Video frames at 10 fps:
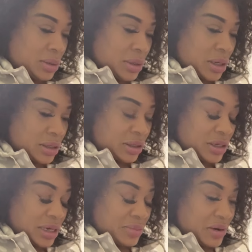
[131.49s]
Can't
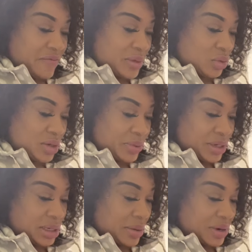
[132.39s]
stay them. Love my sweet
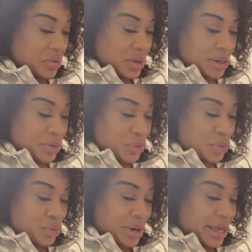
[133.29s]
potato. I'm gonna want
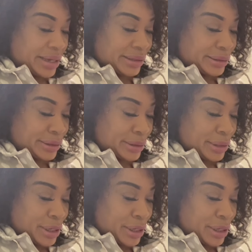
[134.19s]
no rice.